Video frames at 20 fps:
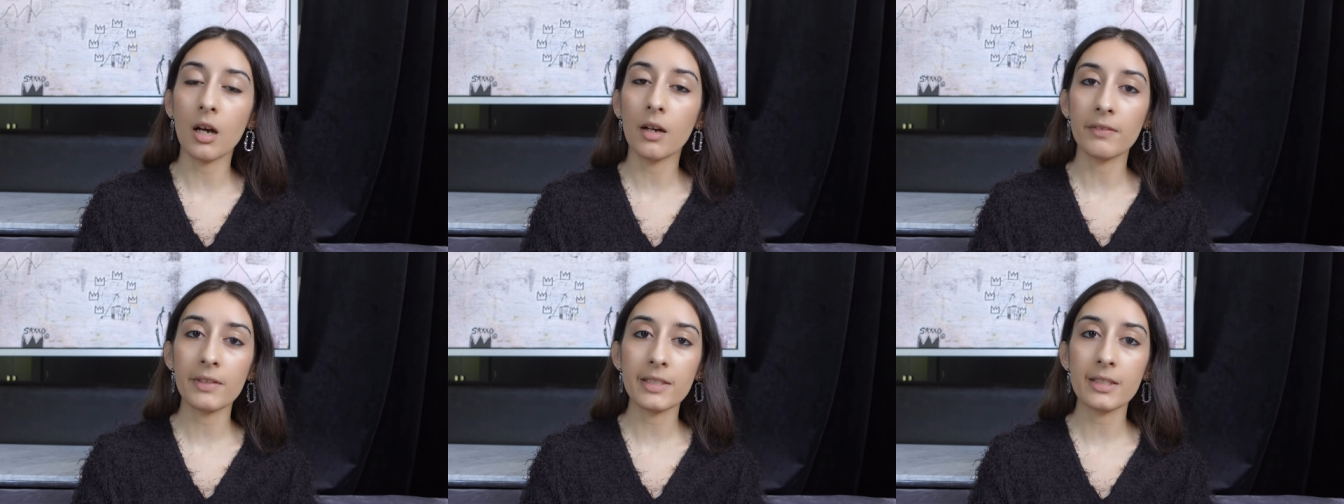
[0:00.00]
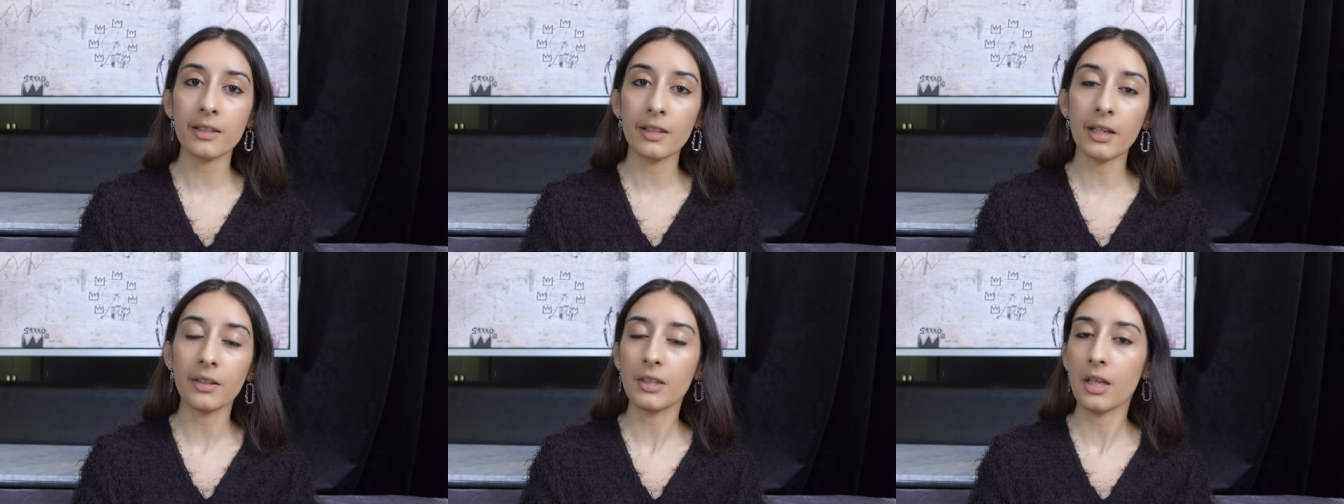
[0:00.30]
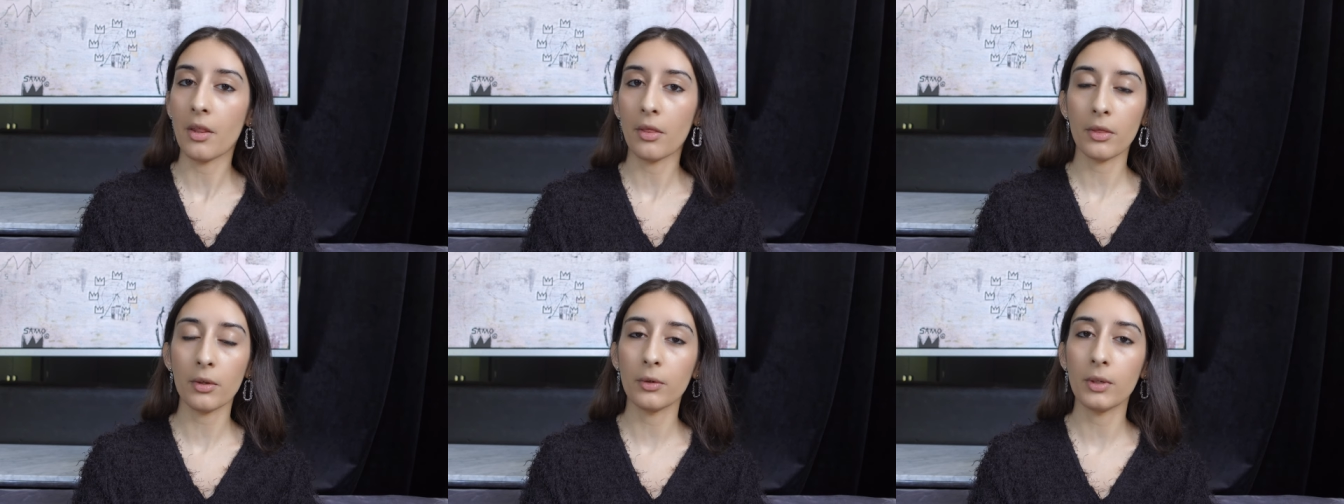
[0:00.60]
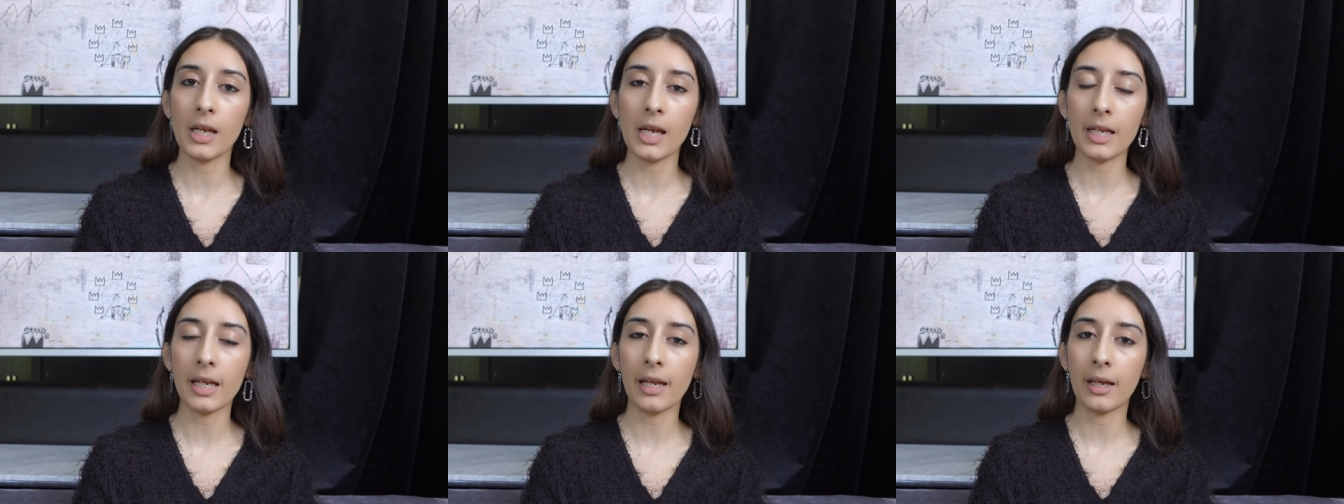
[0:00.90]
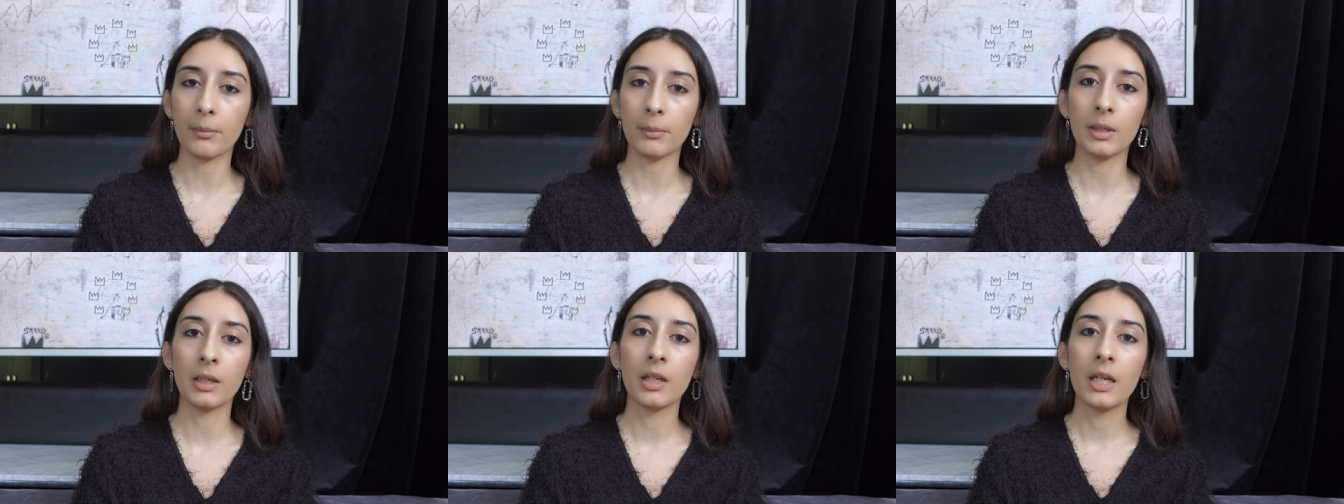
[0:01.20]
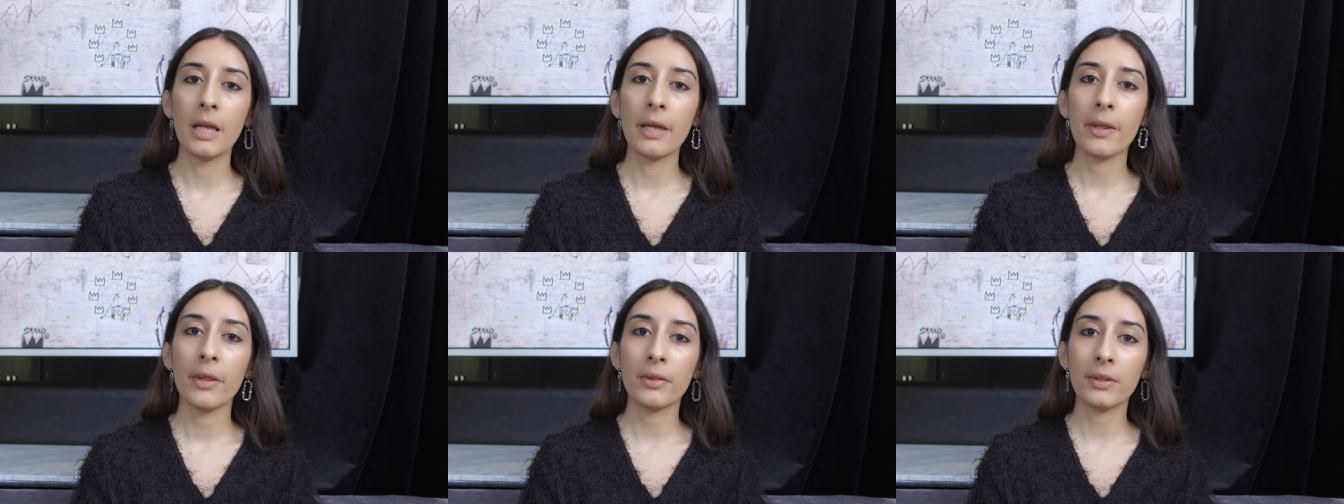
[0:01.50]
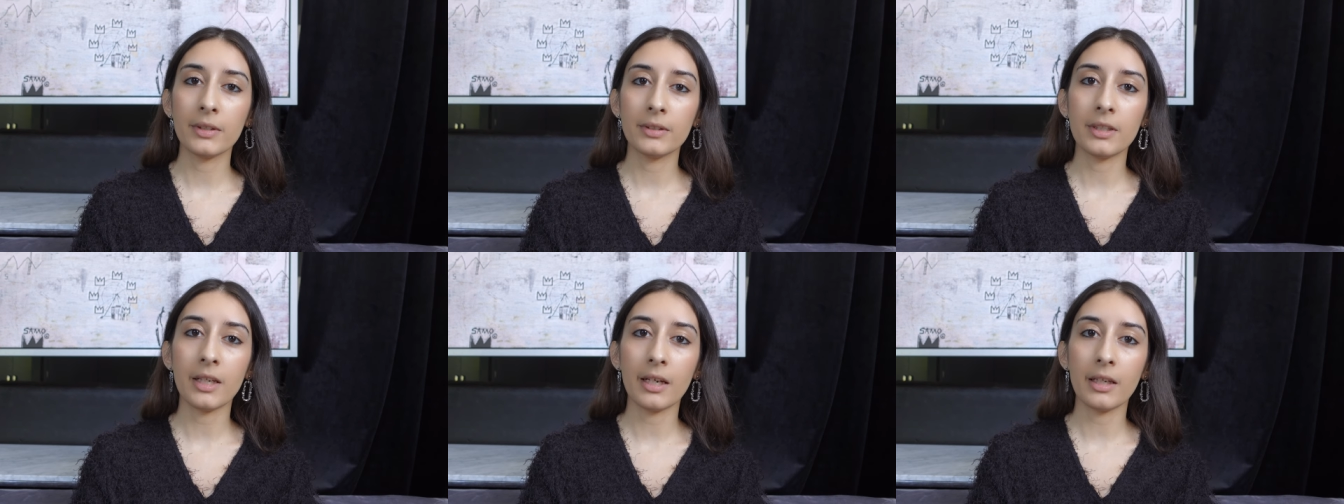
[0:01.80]
Obviously, at 10.30 a.m.,
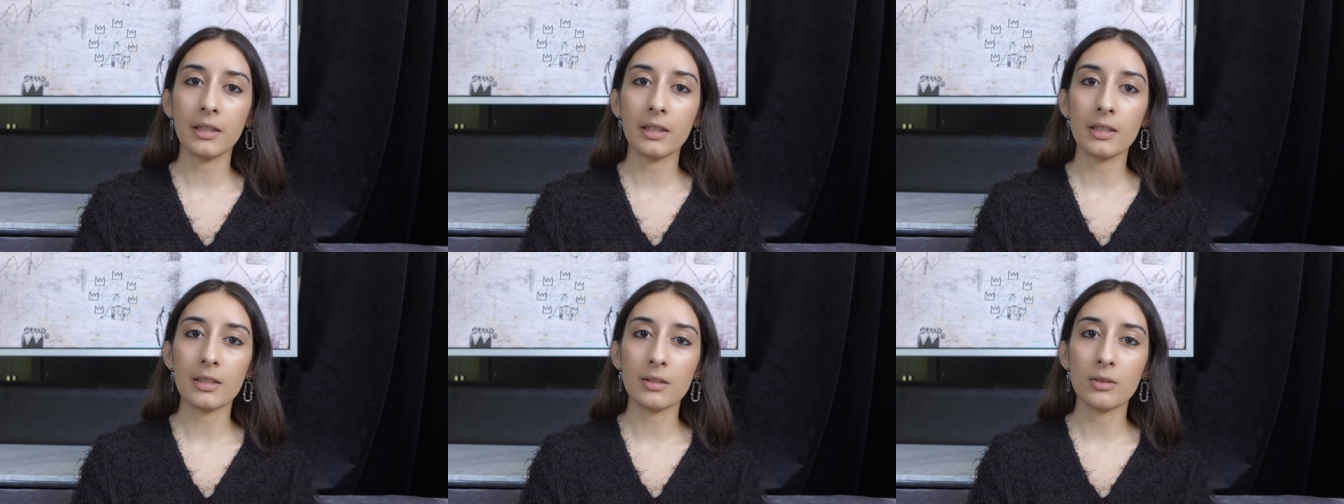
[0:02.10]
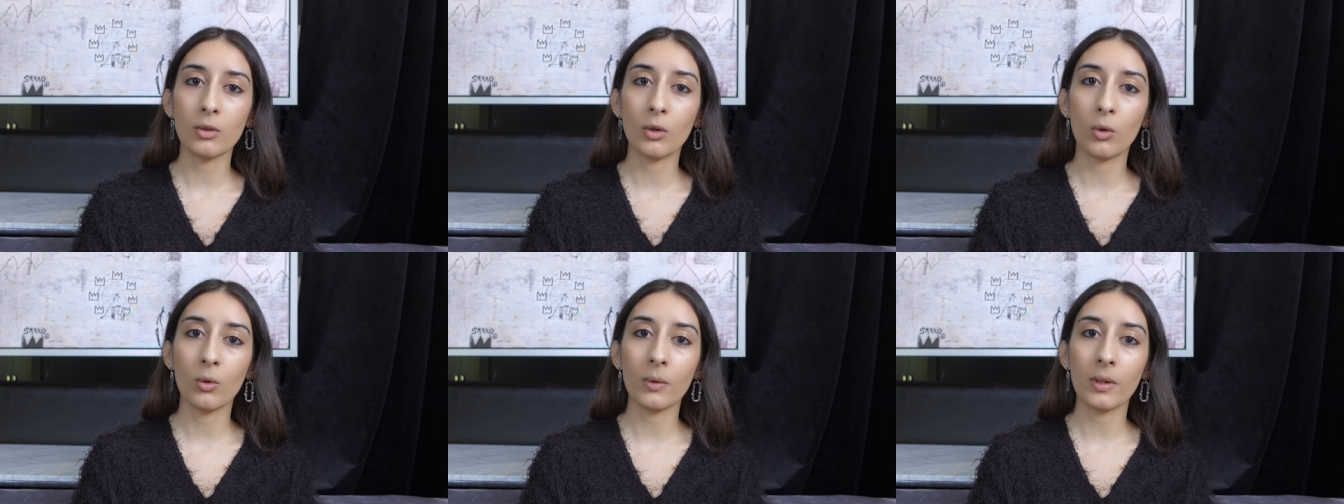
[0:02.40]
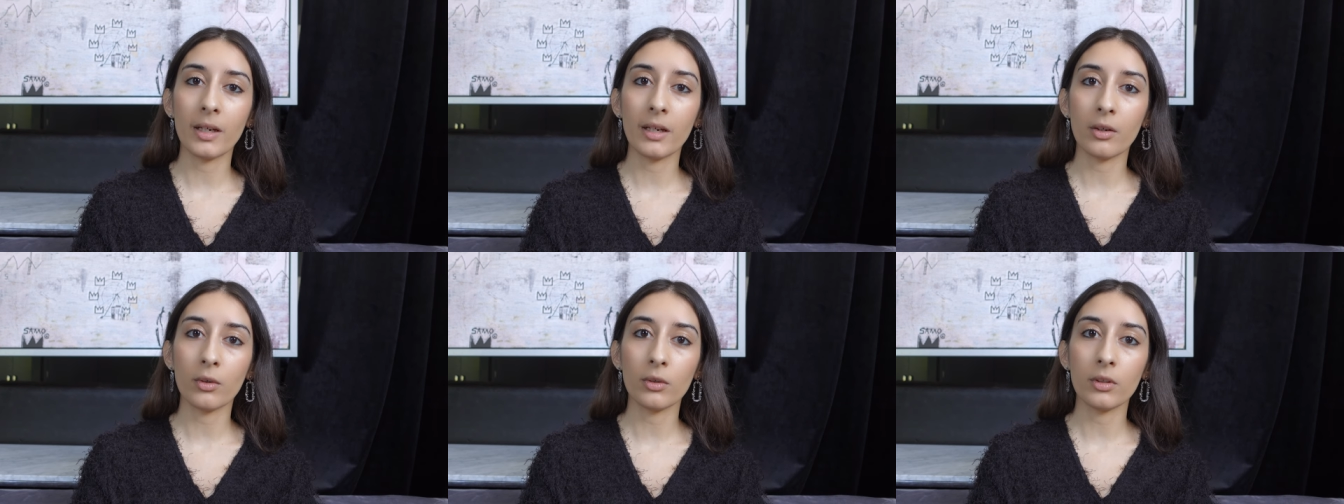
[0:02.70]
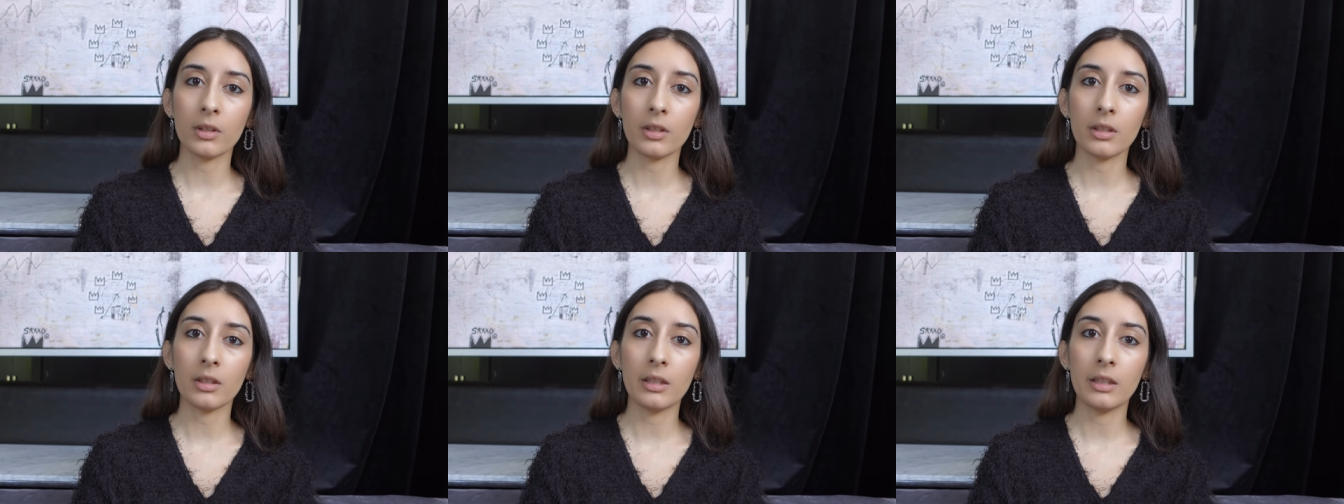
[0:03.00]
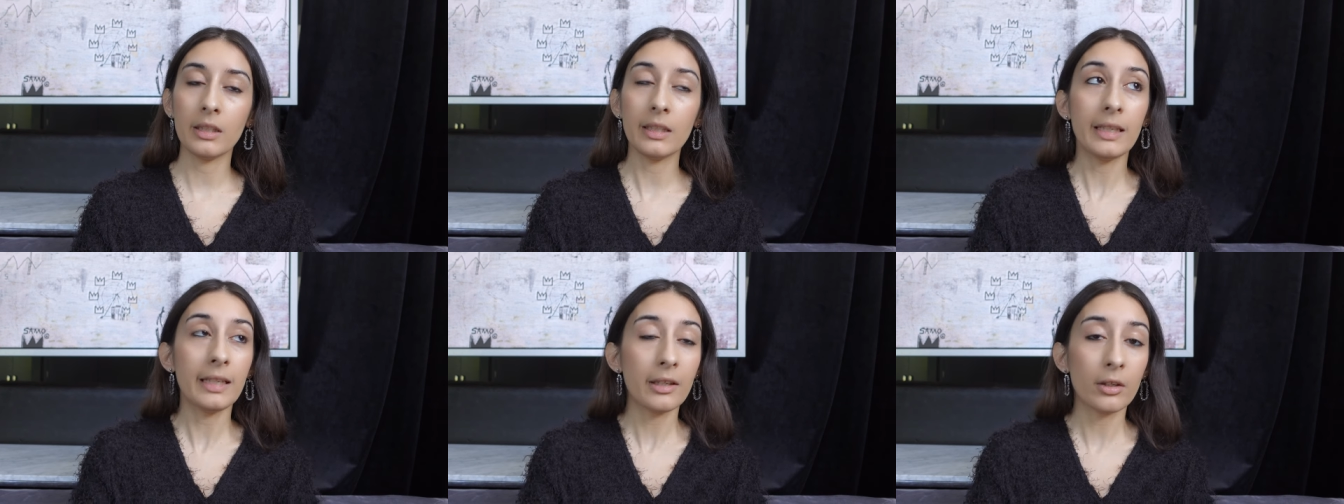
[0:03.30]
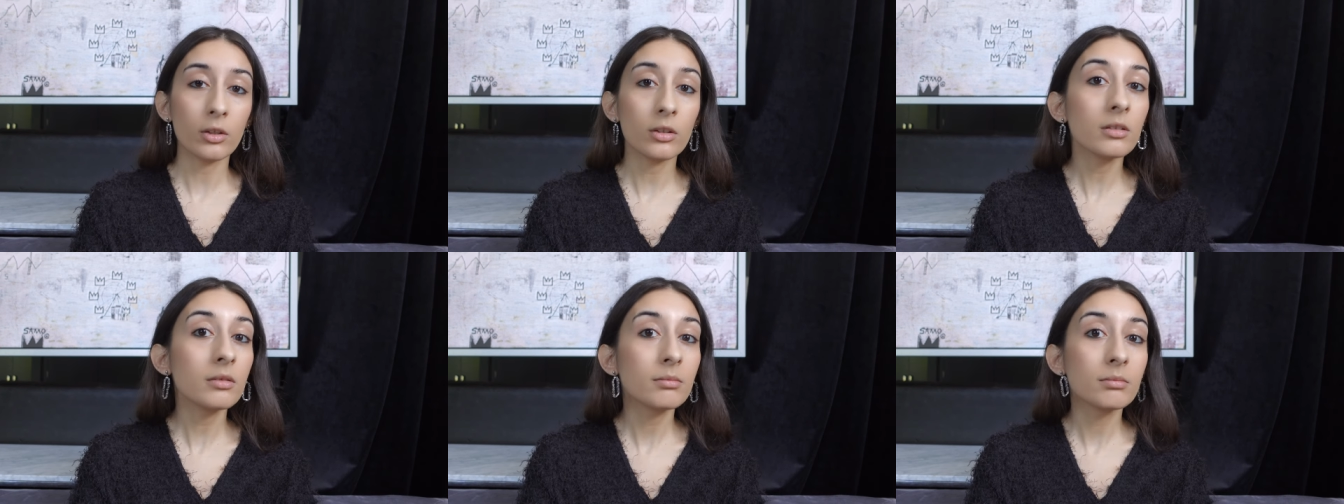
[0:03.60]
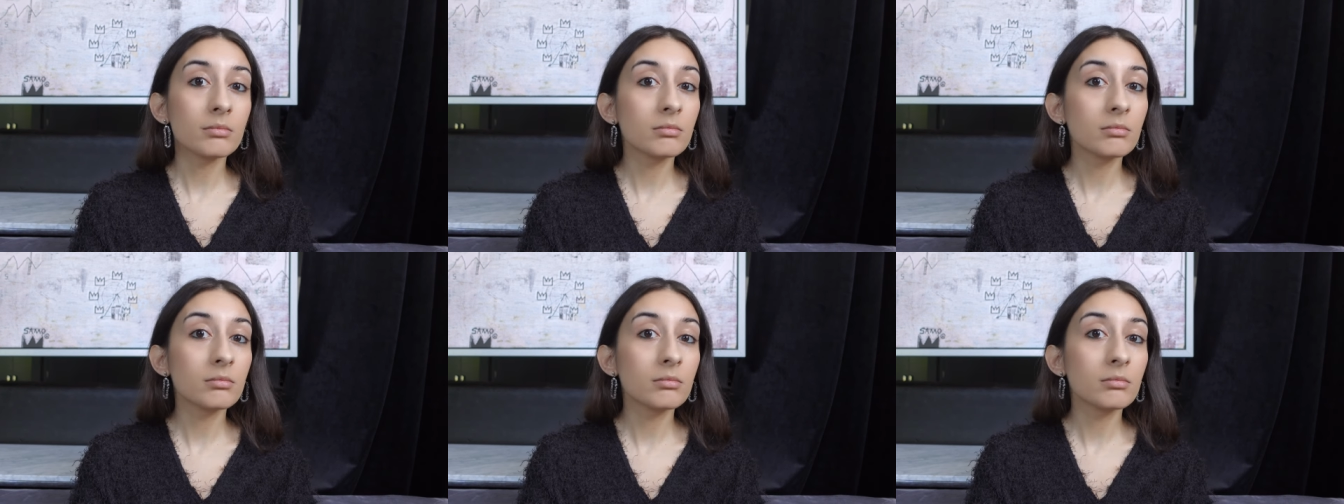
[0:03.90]
the day is nowhere near